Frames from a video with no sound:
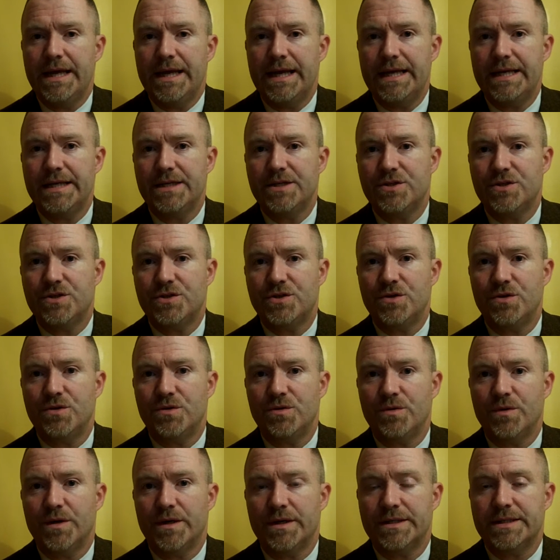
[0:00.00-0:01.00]
is
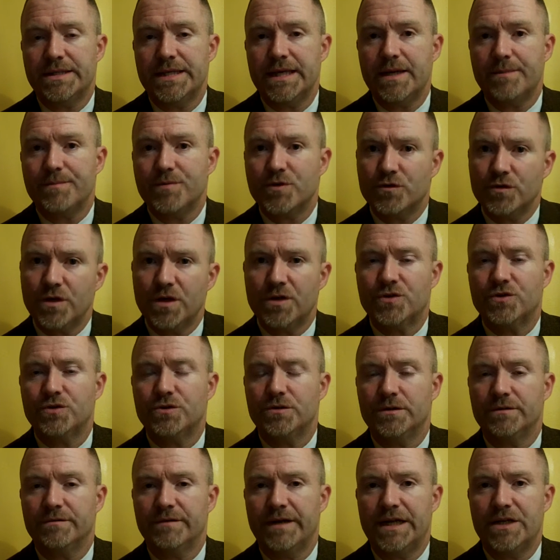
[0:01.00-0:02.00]
to set up
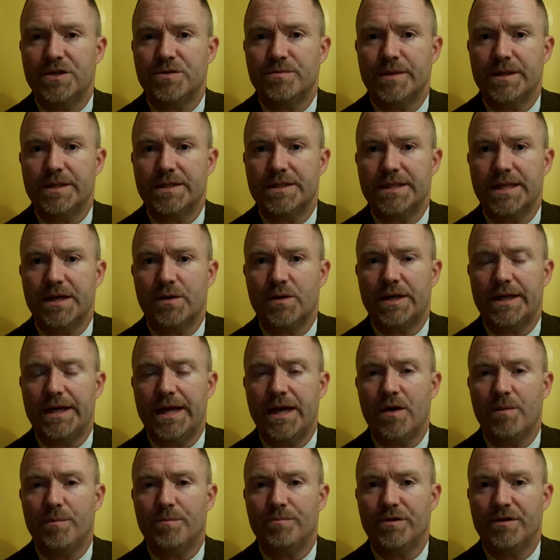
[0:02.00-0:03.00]
structural arrangements that can
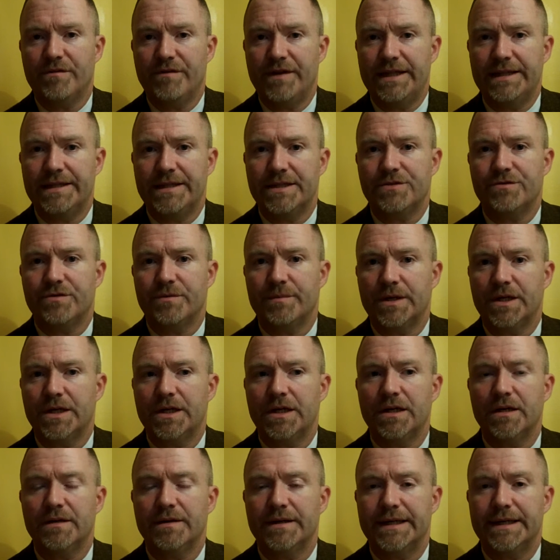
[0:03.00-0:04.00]
help prevent this from
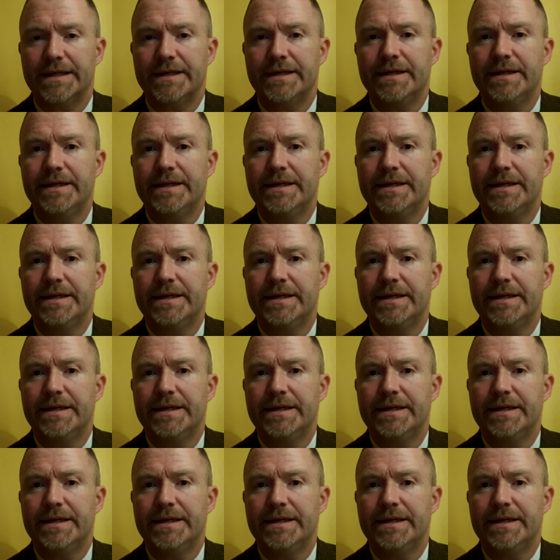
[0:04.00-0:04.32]
occurring.